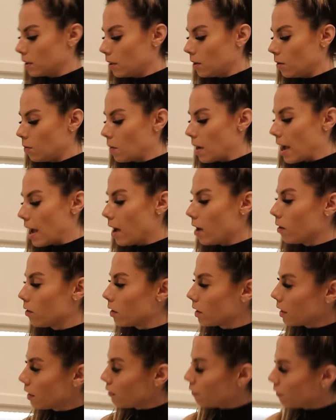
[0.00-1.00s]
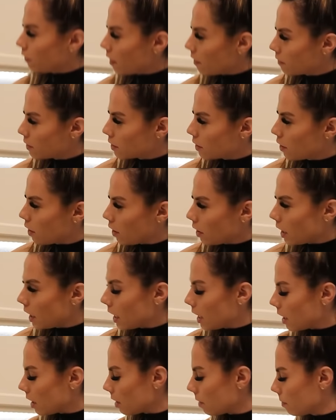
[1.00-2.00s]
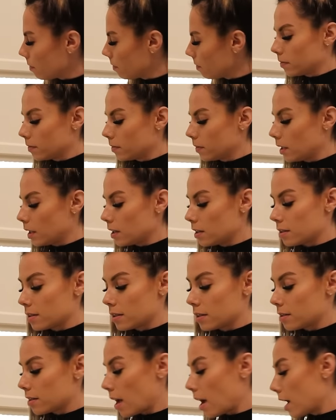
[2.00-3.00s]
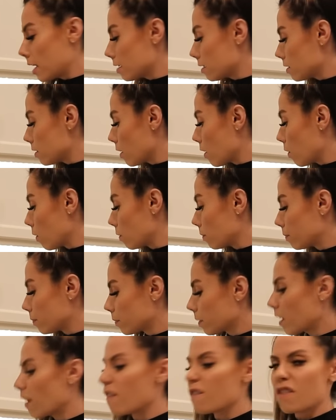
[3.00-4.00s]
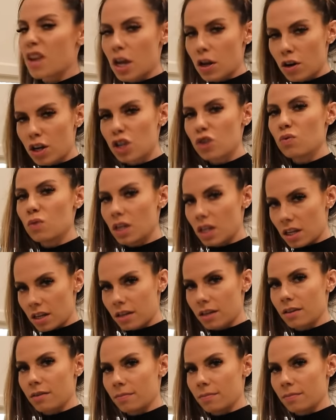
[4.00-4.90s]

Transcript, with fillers: Wow, look at Fluff's cookie. These designs, though, very unique.